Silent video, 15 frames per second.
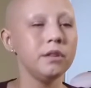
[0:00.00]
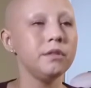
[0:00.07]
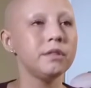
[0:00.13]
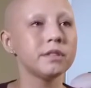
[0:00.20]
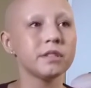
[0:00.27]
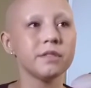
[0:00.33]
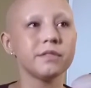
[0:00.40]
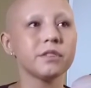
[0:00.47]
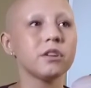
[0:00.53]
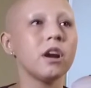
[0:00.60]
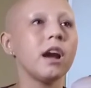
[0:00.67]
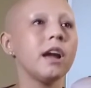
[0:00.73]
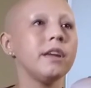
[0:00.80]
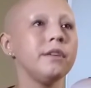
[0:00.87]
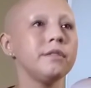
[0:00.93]
You deserve to
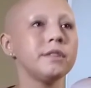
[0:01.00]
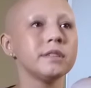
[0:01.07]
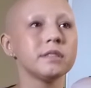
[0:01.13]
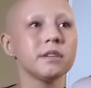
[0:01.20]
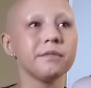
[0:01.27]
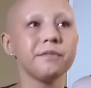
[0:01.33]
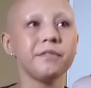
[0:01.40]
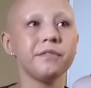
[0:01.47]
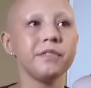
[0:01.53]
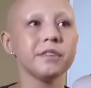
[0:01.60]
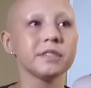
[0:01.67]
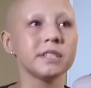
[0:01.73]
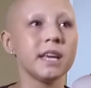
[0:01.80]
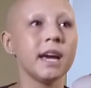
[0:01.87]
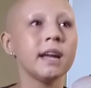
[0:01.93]
cry, you deserve to
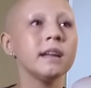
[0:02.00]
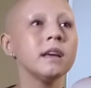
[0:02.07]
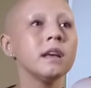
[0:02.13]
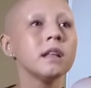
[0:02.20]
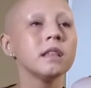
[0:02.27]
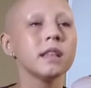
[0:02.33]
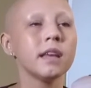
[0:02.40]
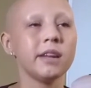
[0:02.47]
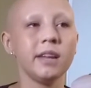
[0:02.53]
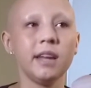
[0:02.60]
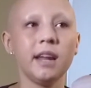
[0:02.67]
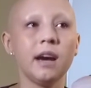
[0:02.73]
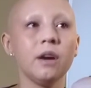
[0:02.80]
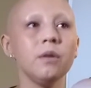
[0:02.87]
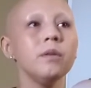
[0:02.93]
feel sad. Let
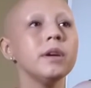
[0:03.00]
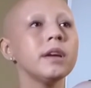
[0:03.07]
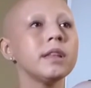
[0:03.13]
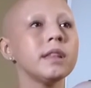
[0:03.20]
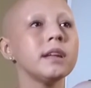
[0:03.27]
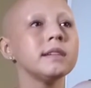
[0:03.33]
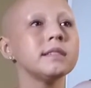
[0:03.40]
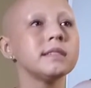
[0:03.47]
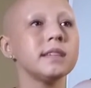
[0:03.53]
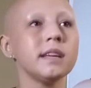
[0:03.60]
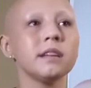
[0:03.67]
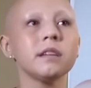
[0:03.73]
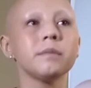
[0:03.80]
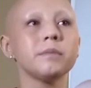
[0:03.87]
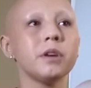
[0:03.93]
it out and then
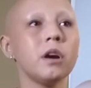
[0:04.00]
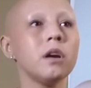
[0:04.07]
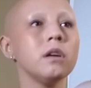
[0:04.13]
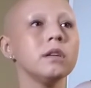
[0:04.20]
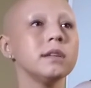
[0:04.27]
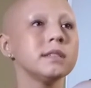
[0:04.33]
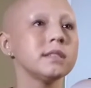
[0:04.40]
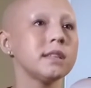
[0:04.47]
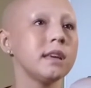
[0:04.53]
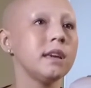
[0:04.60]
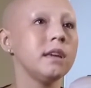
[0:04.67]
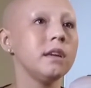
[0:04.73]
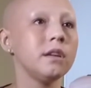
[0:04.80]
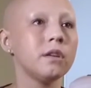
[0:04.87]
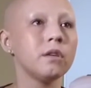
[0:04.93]
stand up tall and
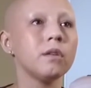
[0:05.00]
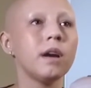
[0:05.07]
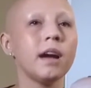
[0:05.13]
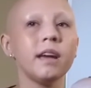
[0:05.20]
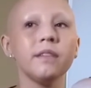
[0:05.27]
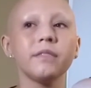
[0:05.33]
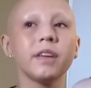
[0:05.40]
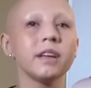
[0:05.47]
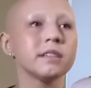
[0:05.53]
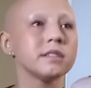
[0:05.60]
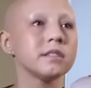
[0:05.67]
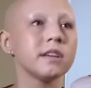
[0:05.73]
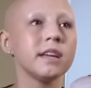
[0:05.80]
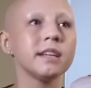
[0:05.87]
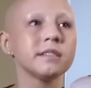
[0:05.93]
say, you know, I have
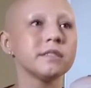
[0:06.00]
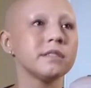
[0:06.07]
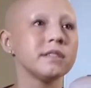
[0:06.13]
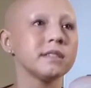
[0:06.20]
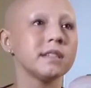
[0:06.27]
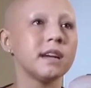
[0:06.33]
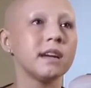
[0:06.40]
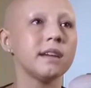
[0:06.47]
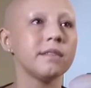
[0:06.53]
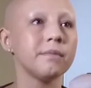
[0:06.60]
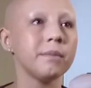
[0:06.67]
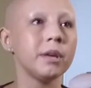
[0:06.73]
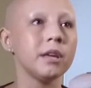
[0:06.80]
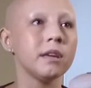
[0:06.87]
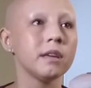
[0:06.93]
cancer, cancer does not
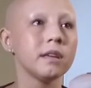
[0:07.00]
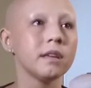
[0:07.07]
have me.